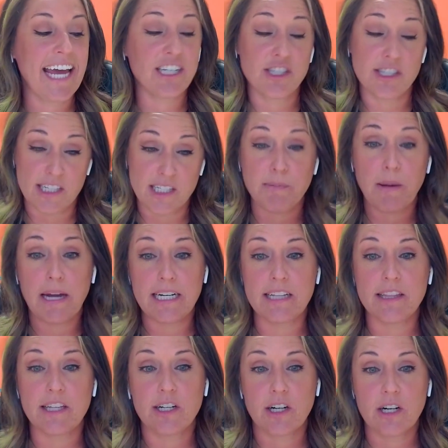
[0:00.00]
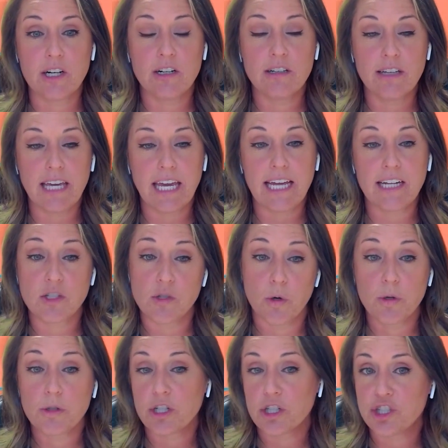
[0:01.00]
suspended the girl and
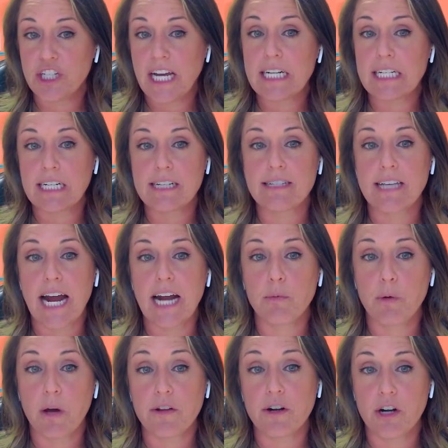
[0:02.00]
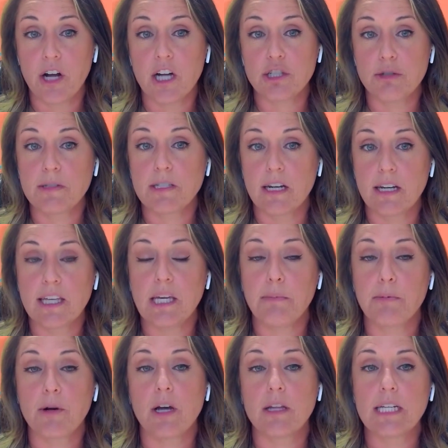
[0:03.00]
told her she had to decide whether or not she was going to
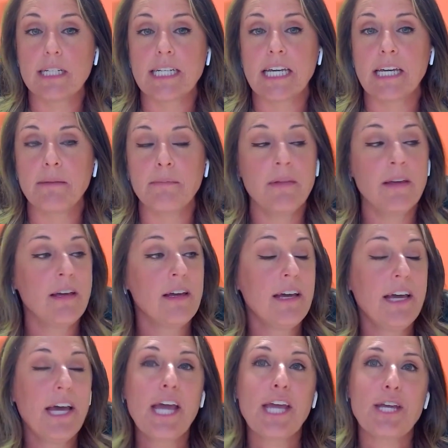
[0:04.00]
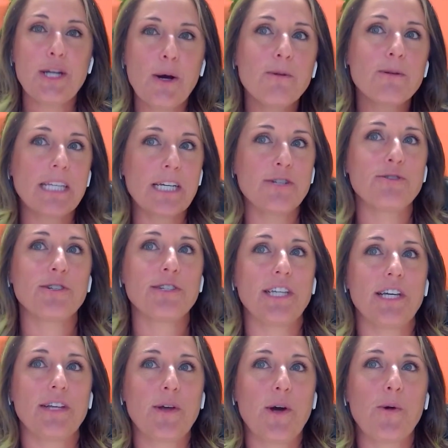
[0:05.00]
keep her on the team. You know what was
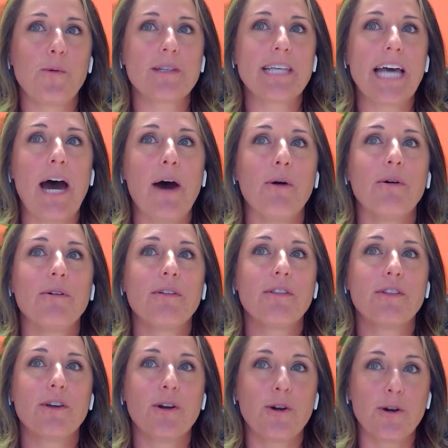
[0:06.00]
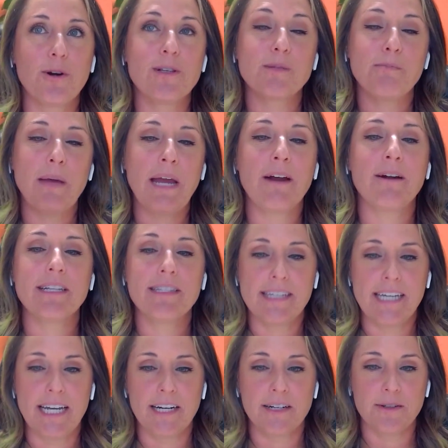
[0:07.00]
interesting, though, was how the girl's parents
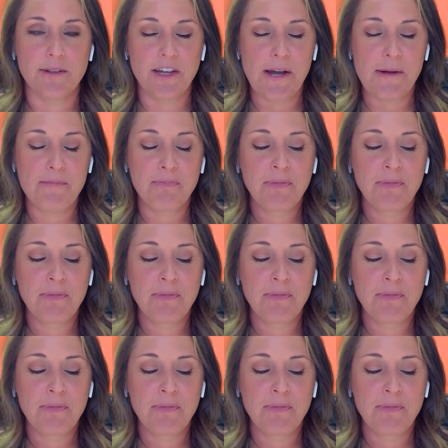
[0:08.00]
handled it.